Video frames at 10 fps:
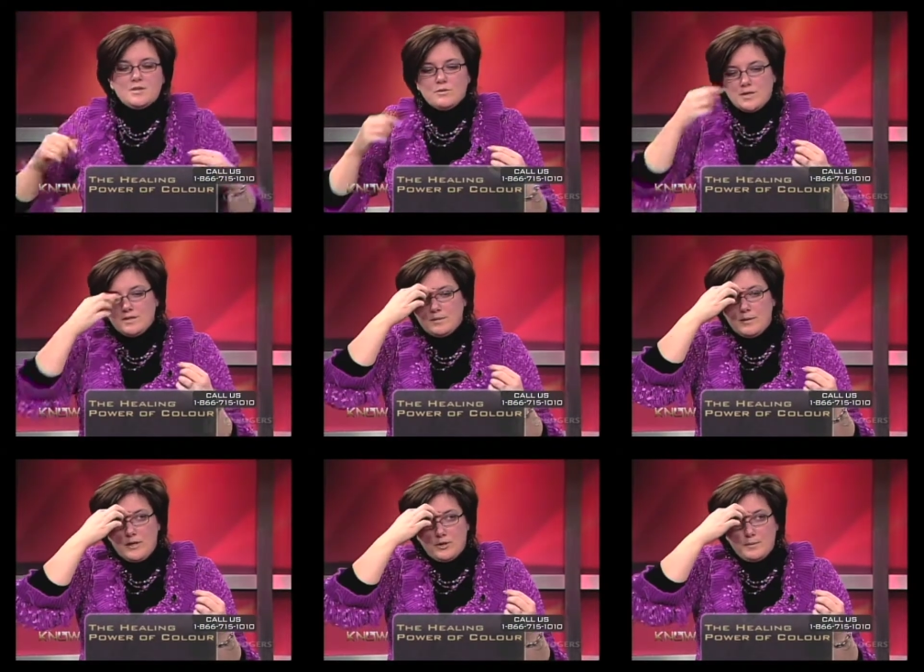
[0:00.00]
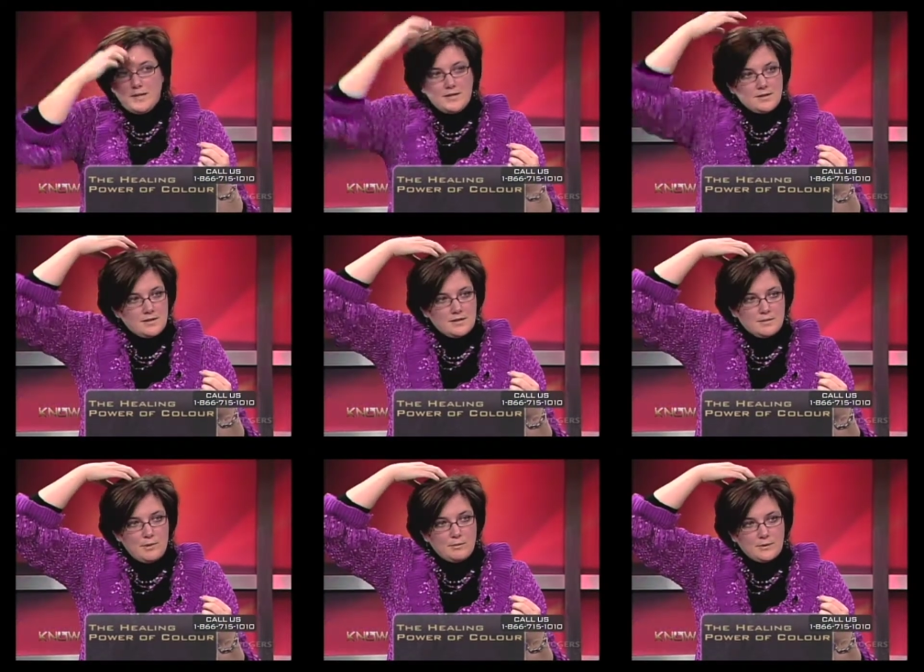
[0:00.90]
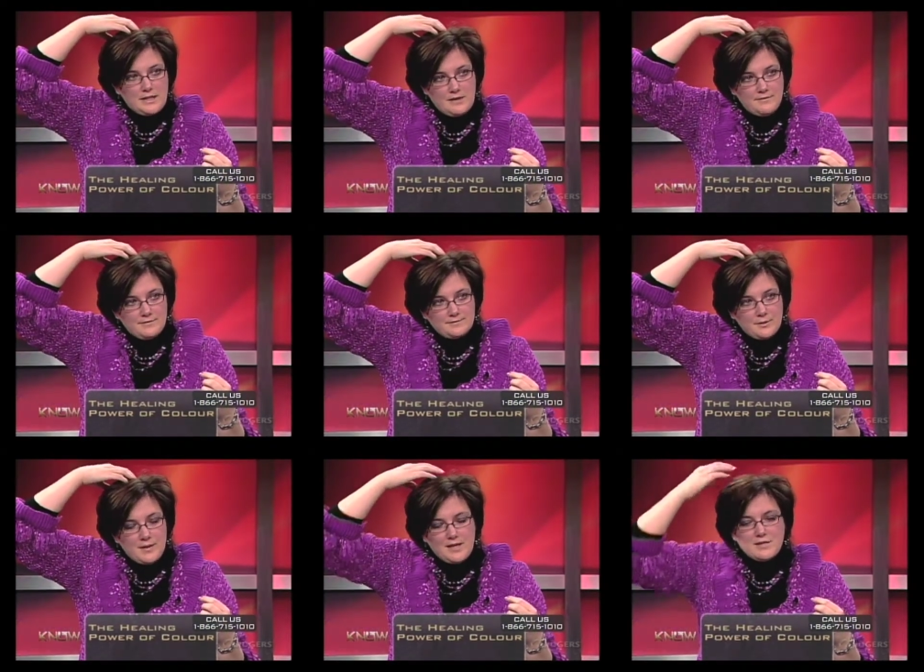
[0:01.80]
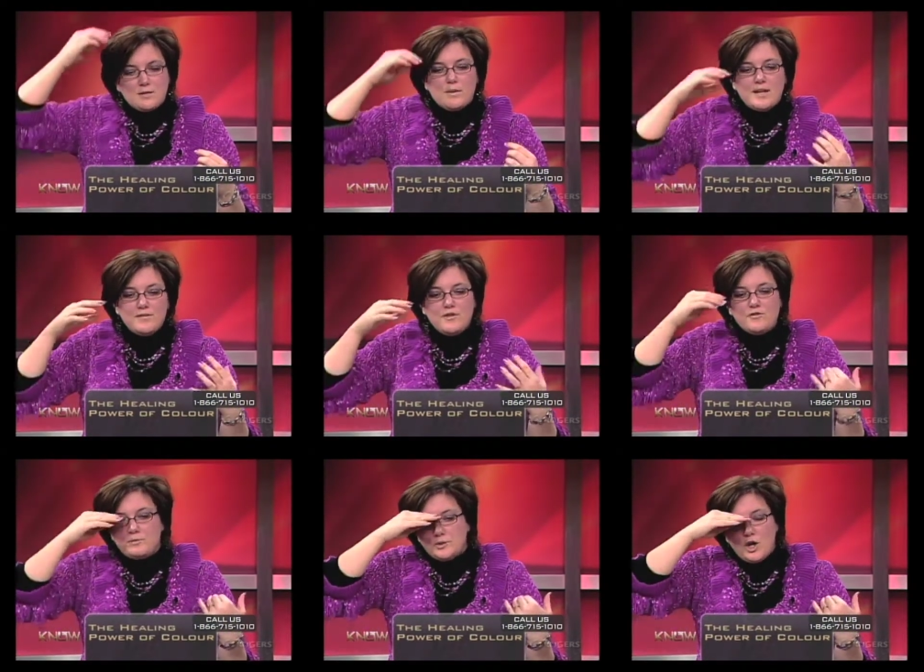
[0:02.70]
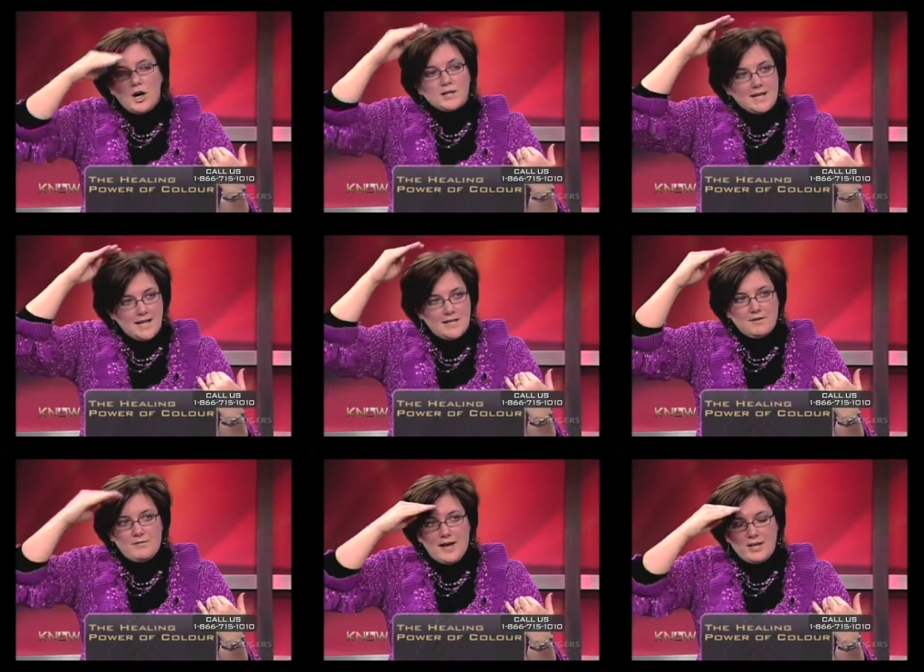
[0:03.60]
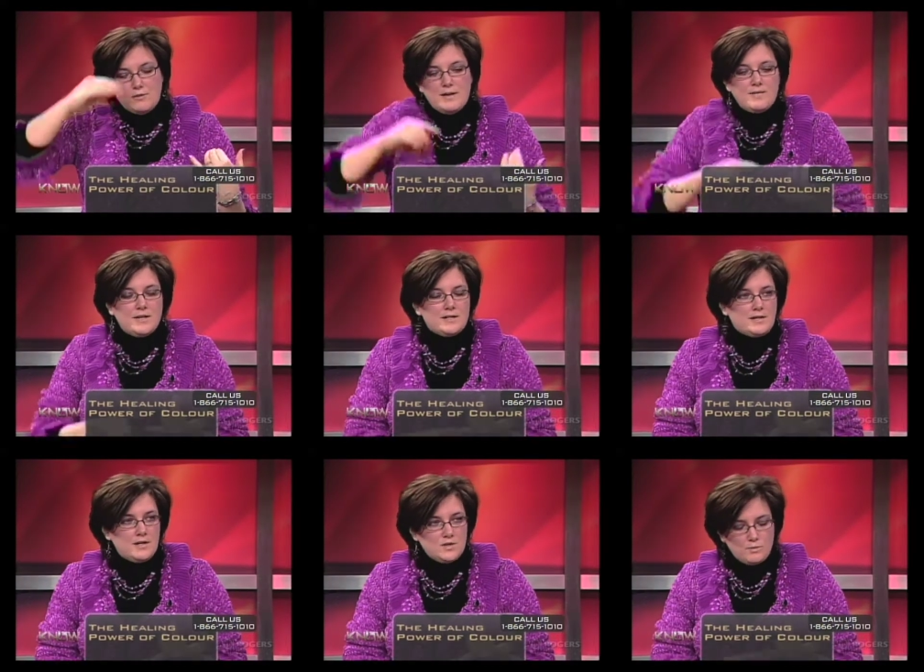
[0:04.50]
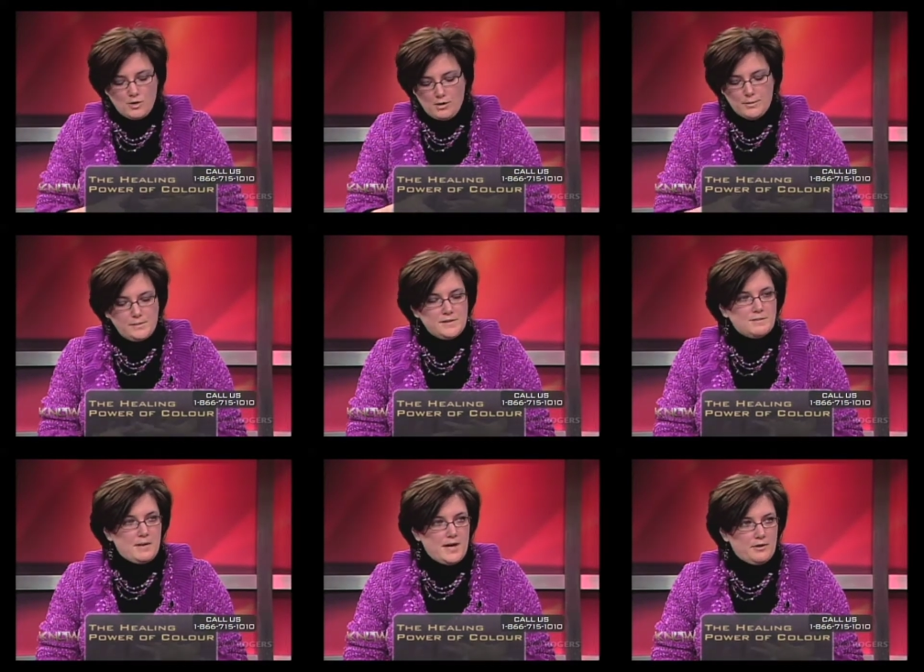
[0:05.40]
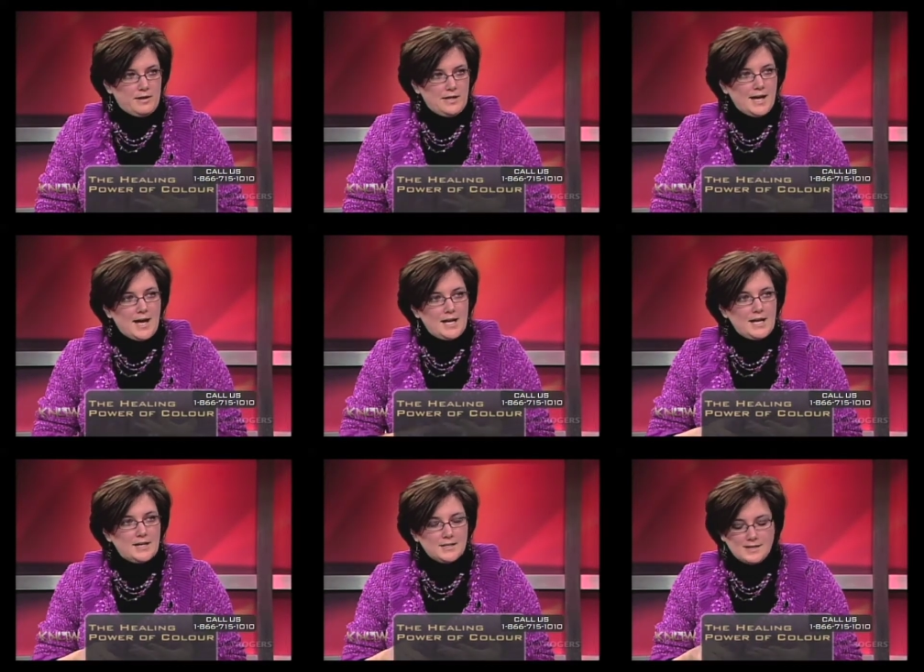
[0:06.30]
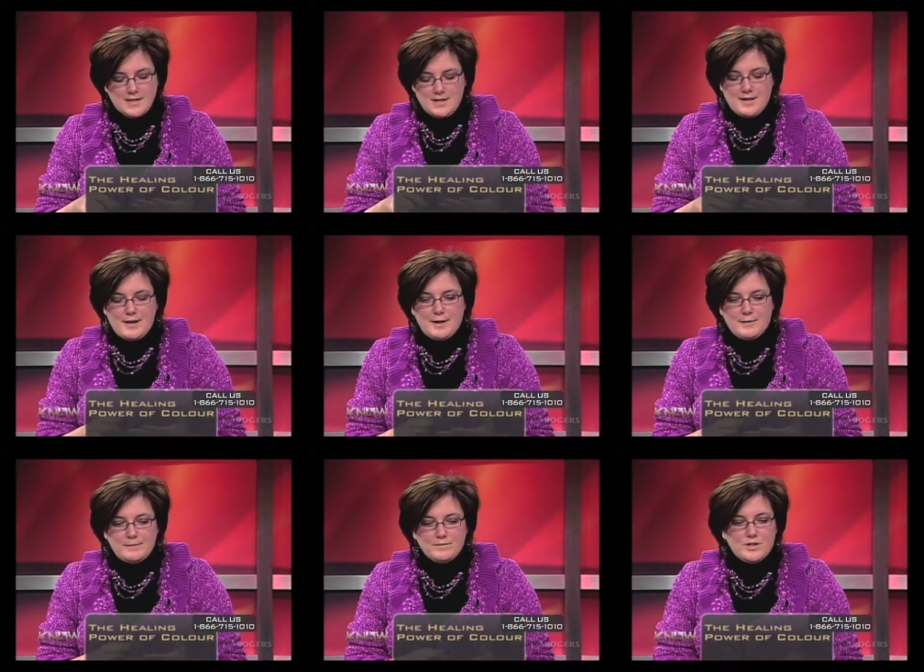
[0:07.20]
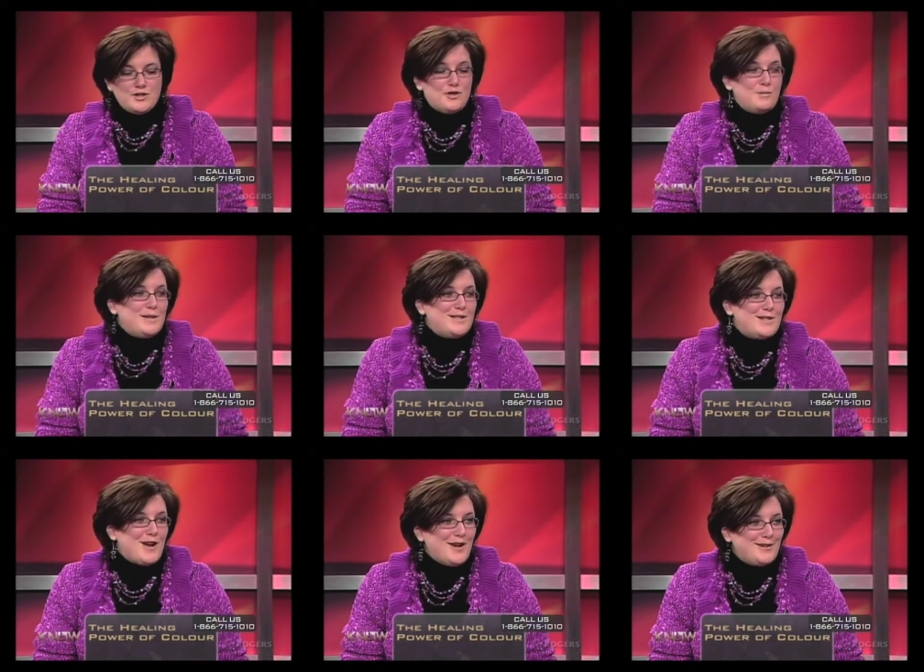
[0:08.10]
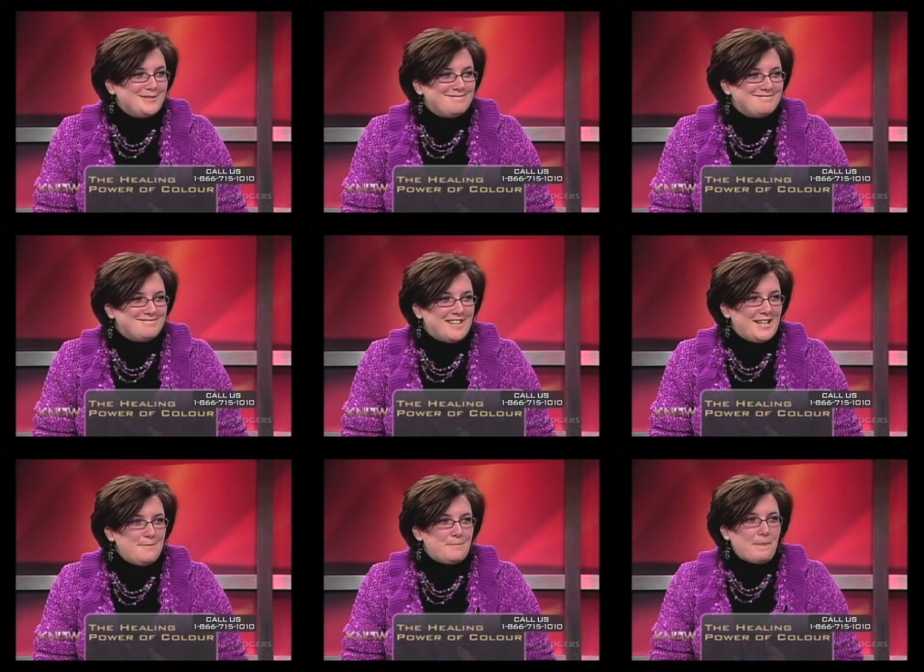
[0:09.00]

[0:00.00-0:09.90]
So this is about inner peace, and this is about belief, okay? So if you've blocked any of that, you may find sinus problems, migraine, headaches, because you could be in denial. Right?